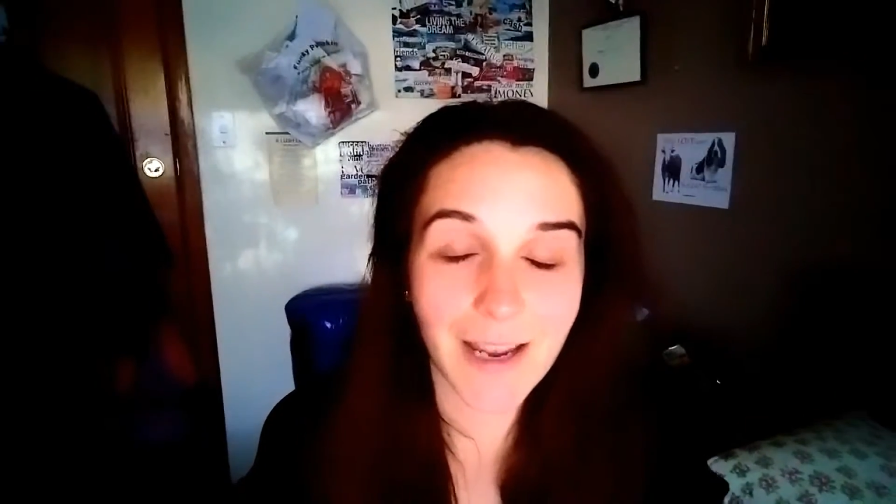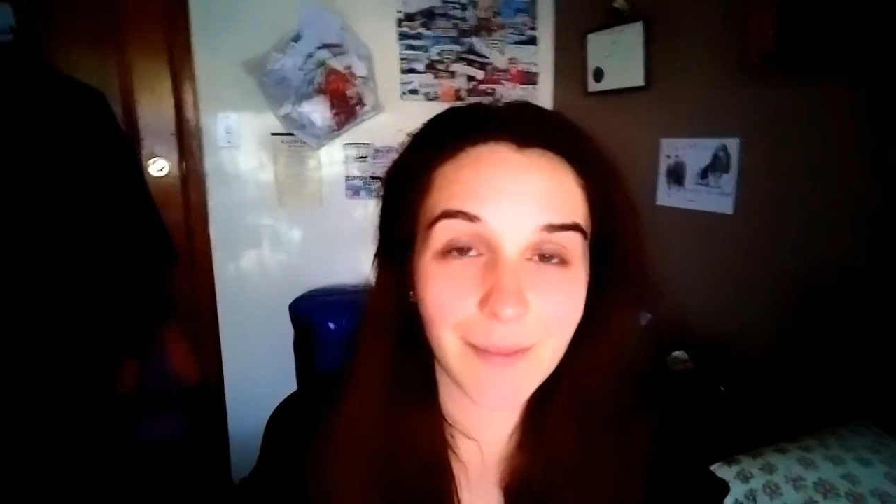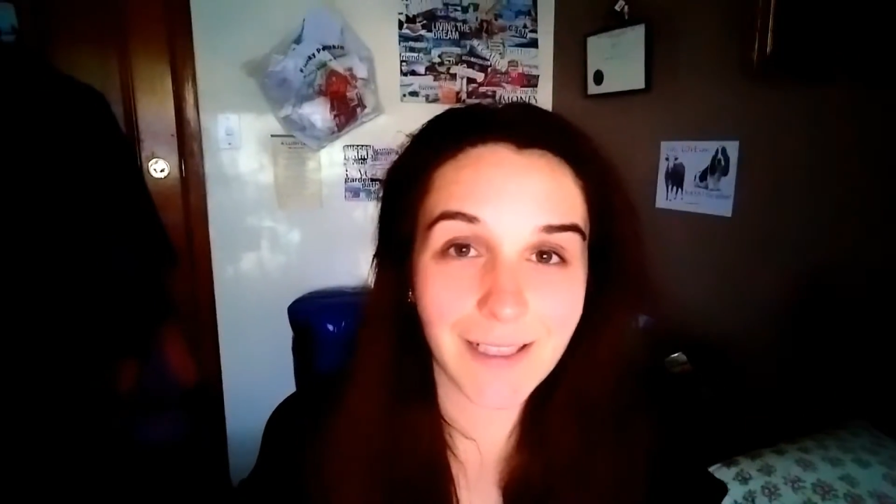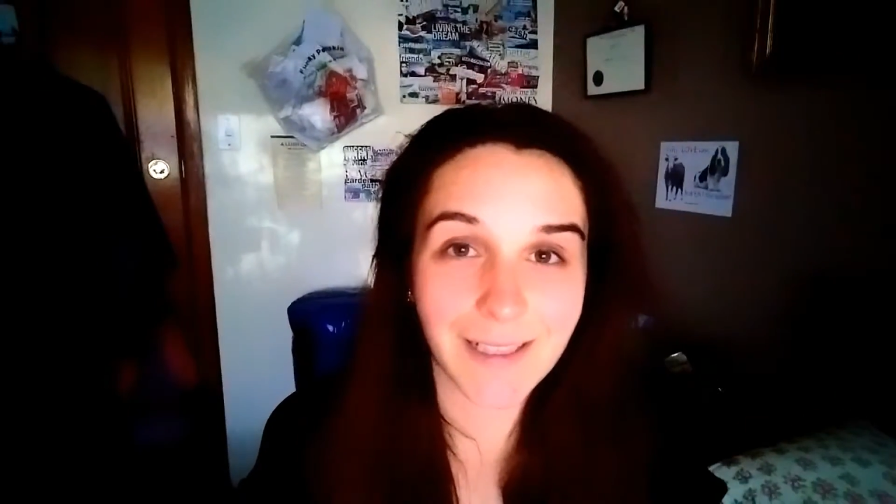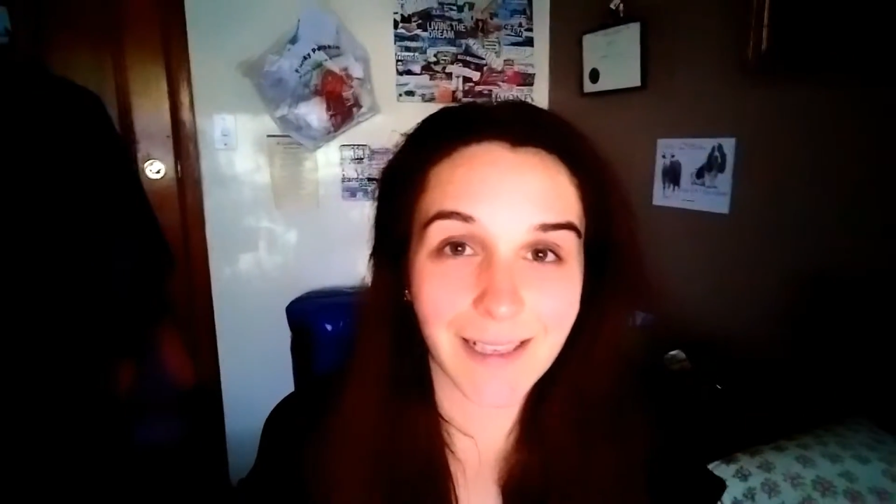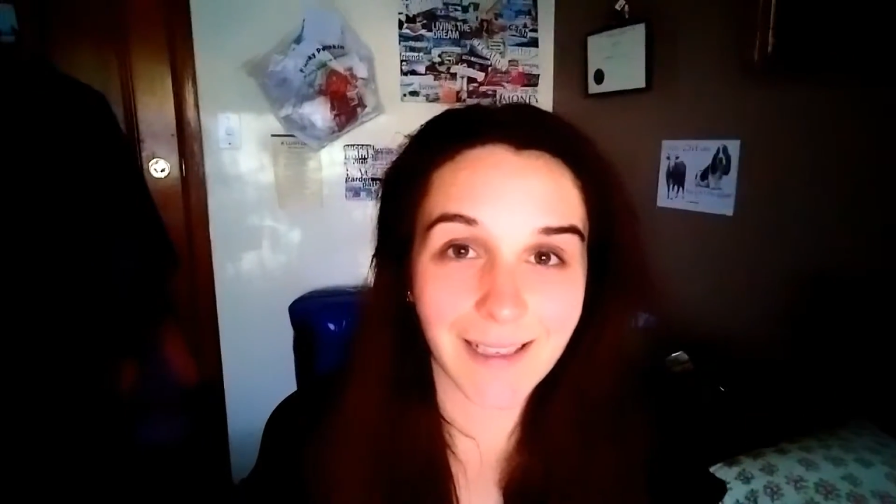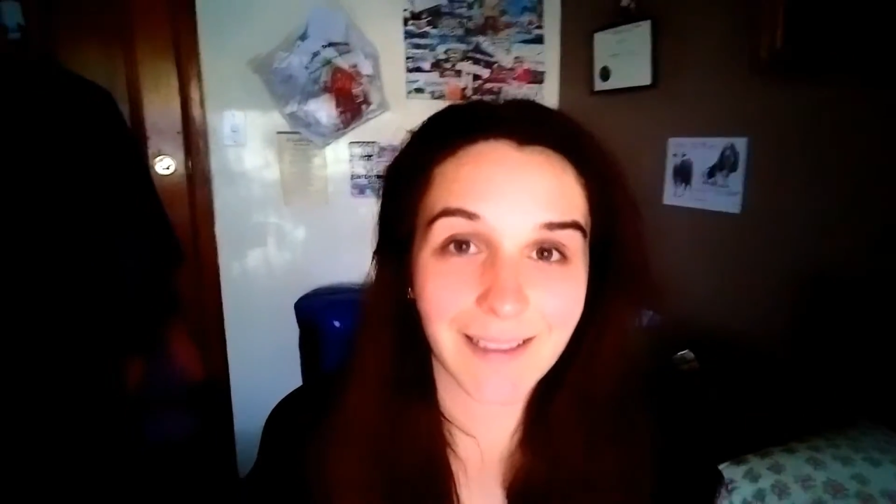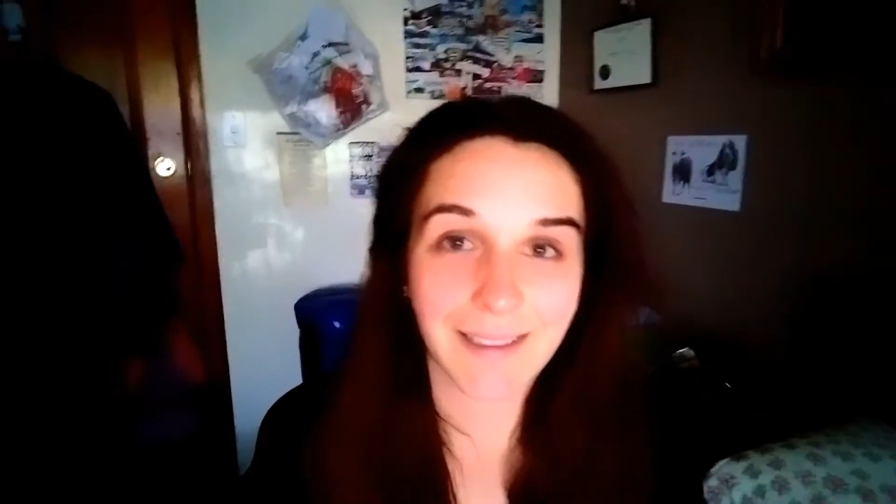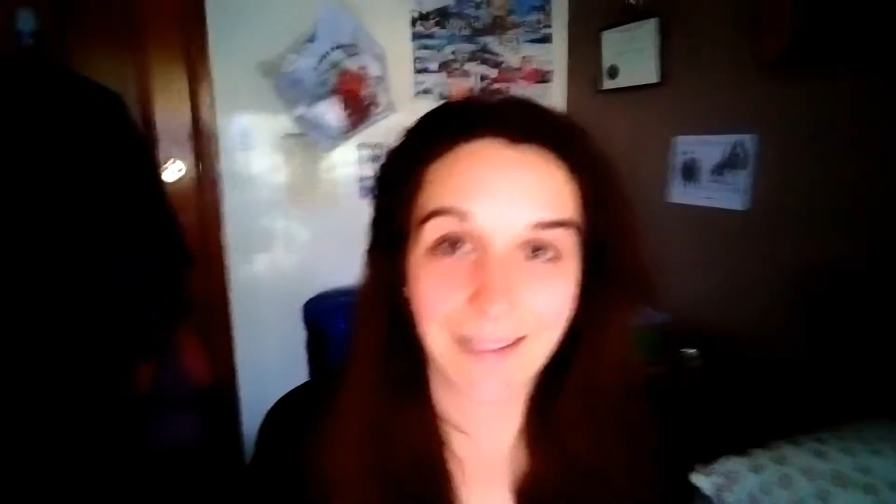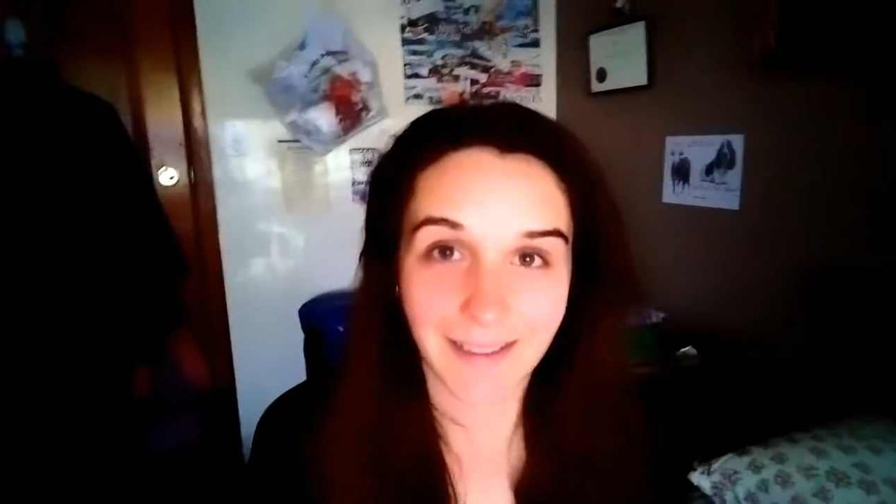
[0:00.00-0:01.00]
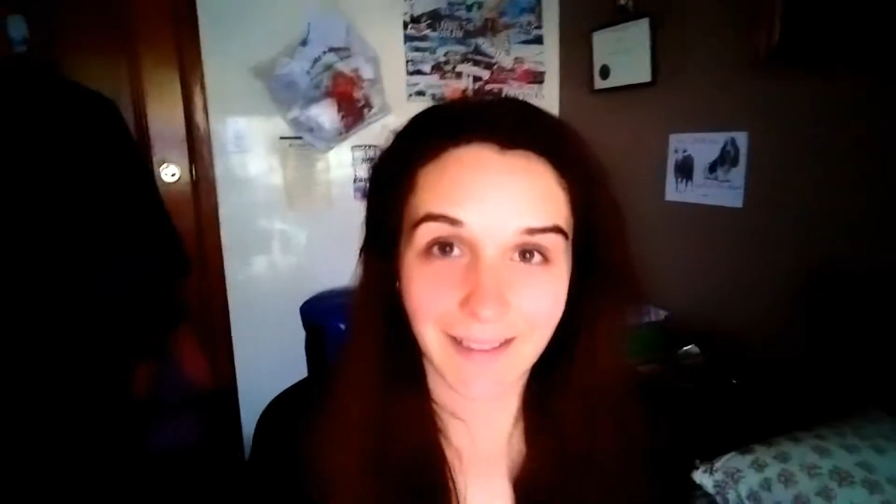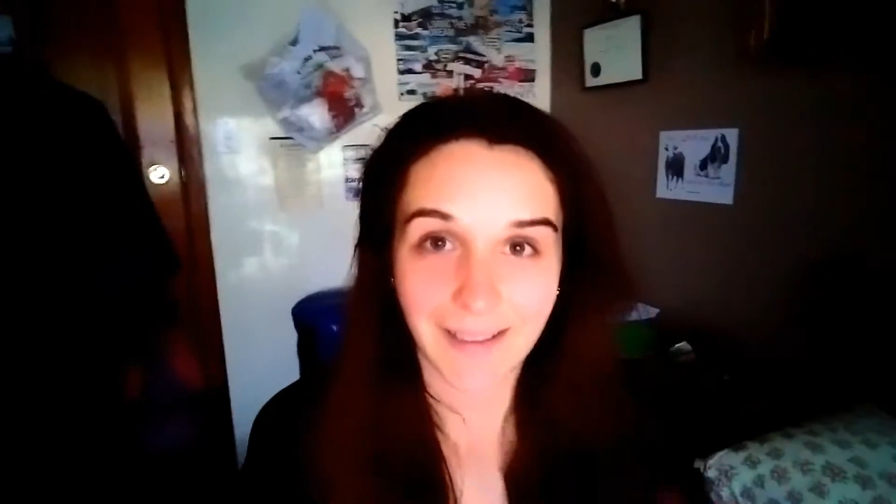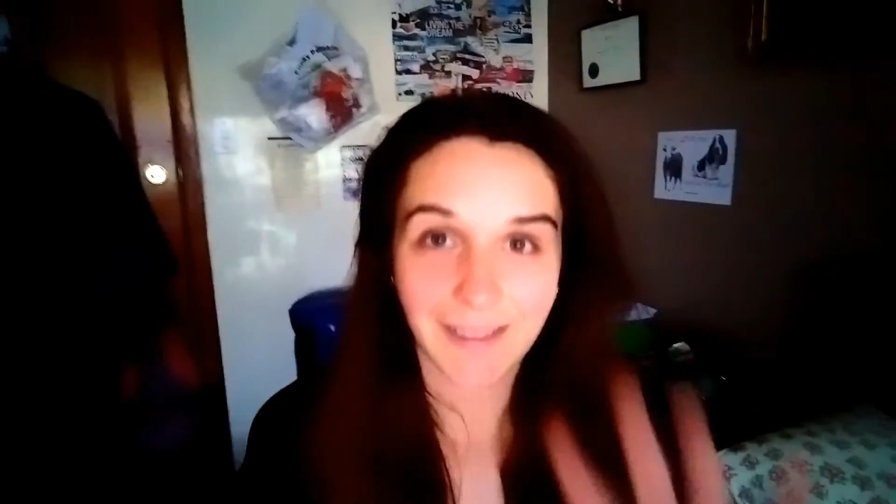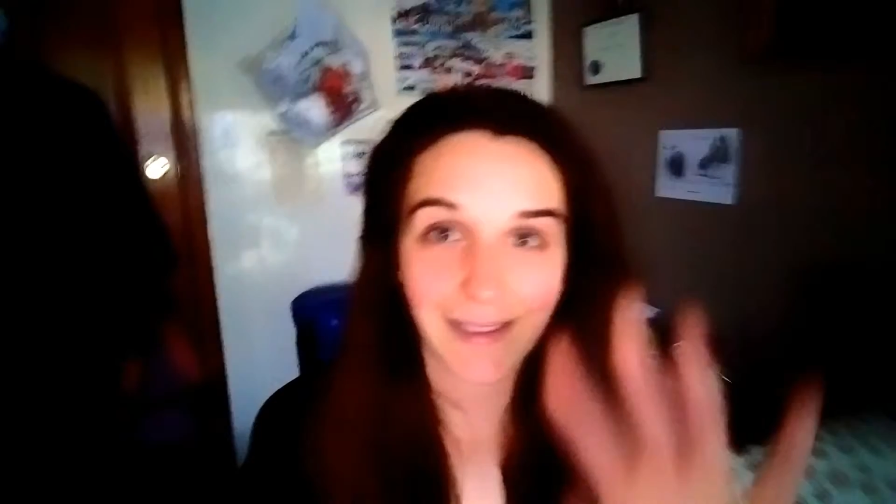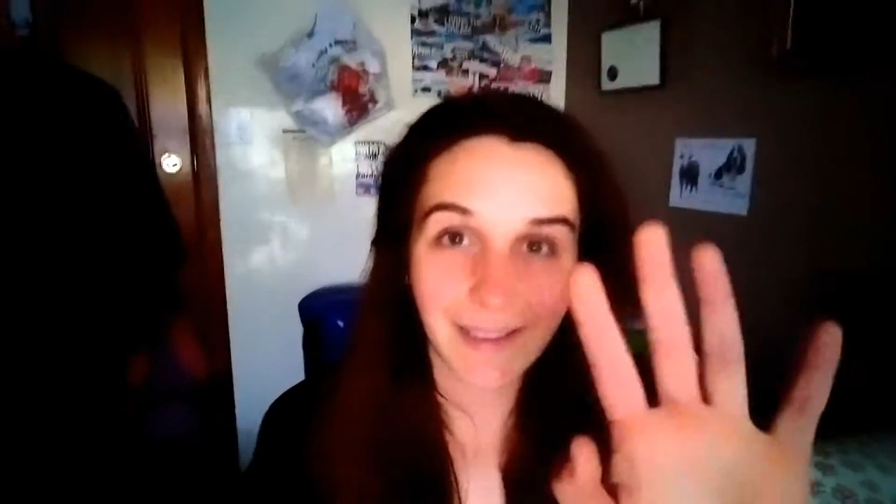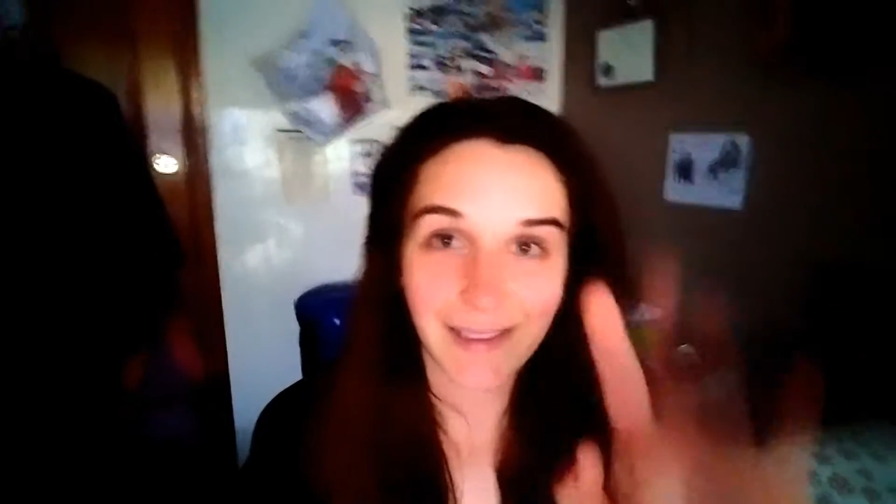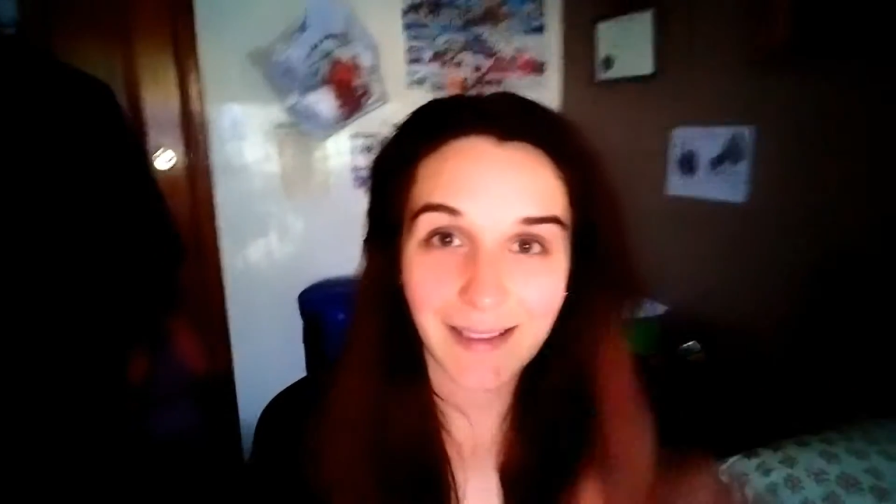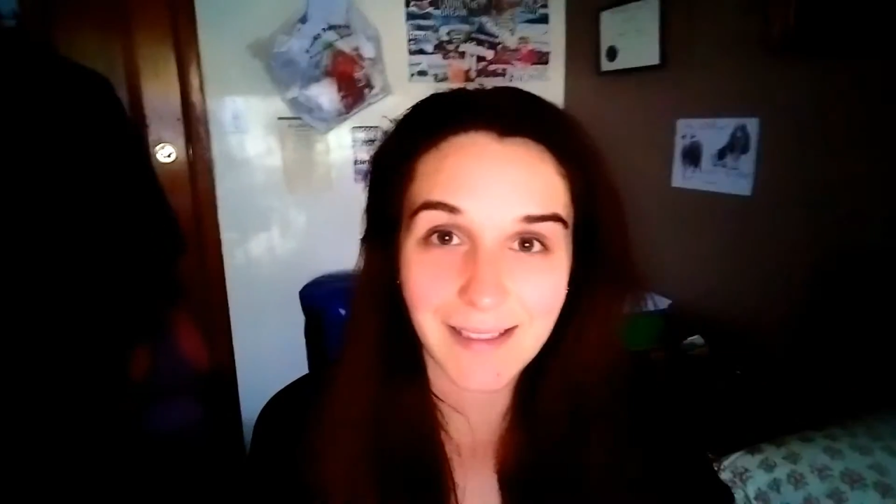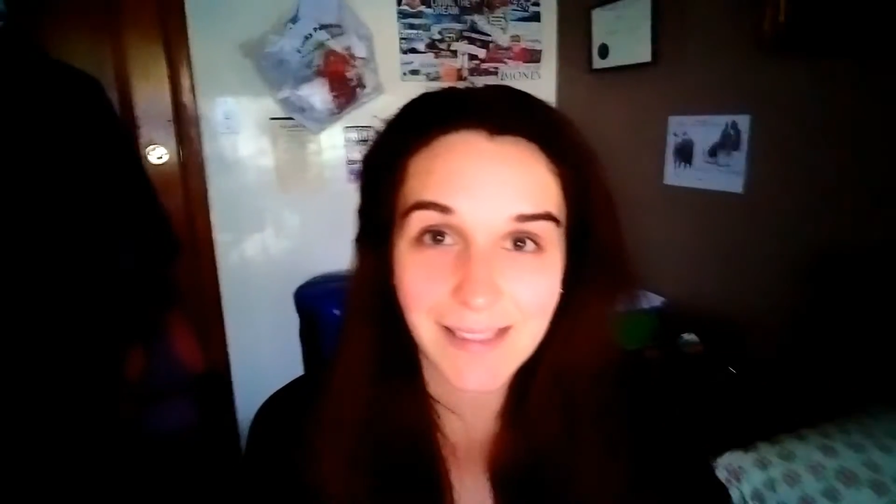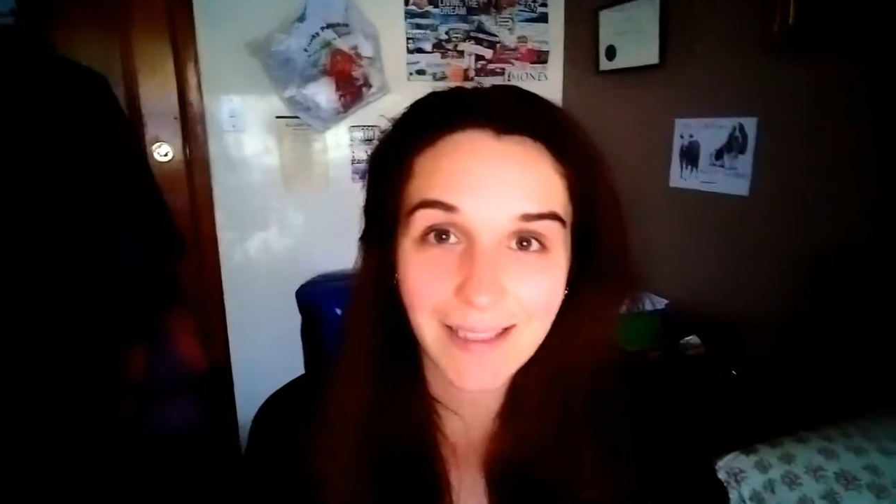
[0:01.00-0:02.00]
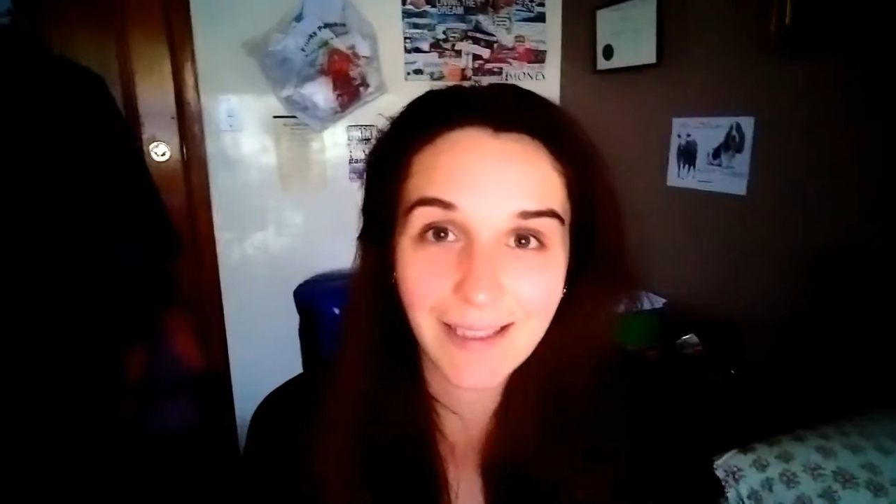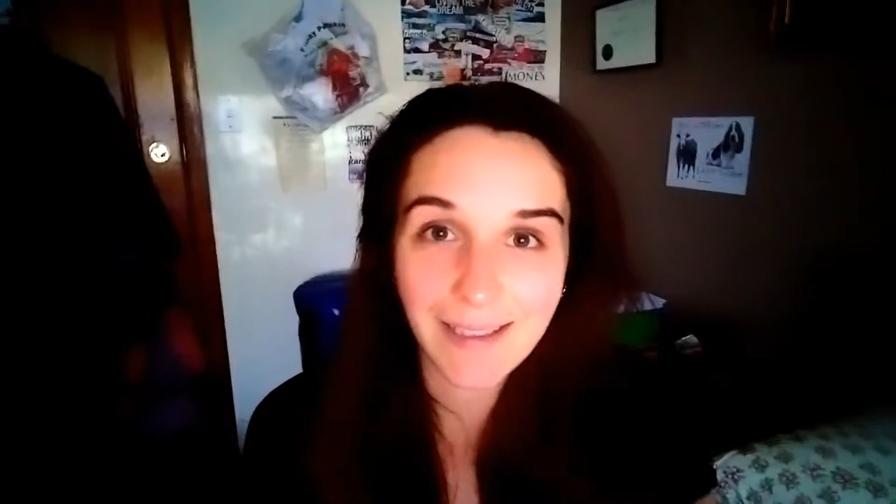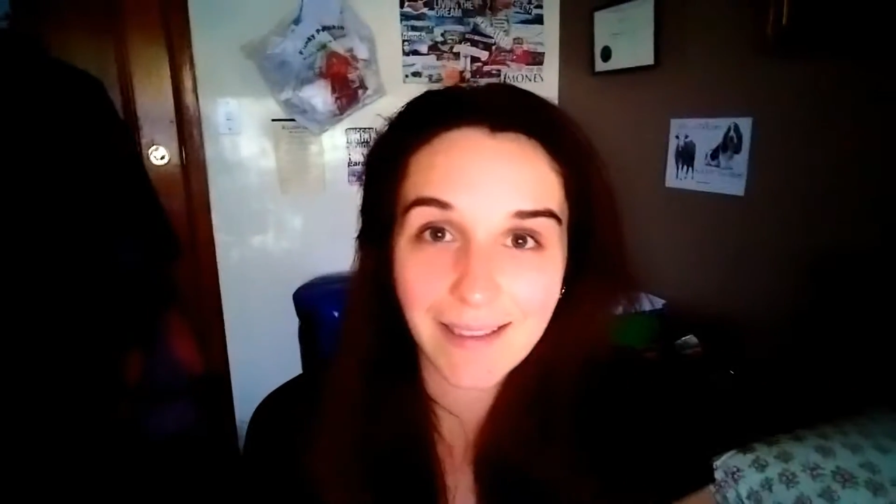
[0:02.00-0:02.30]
today. See ya!